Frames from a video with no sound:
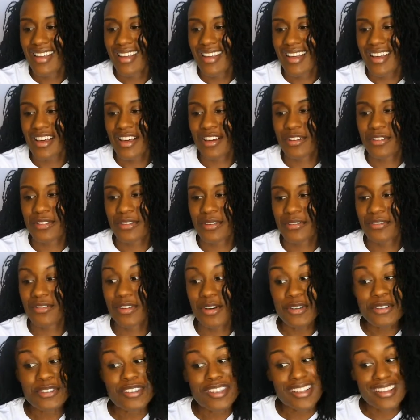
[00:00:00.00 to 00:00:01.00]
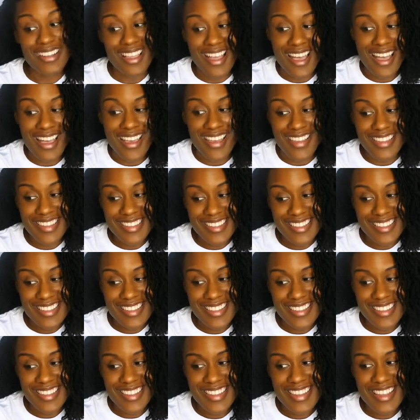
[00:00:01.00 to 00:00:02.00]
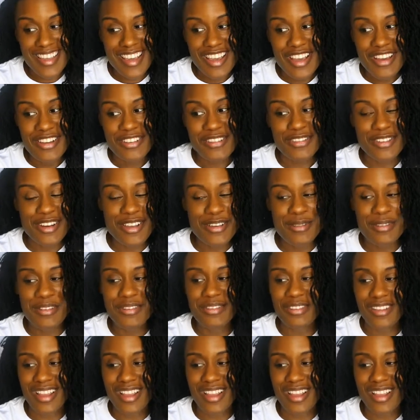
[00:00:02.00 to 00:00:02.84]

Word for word: uh, First Class, Frequent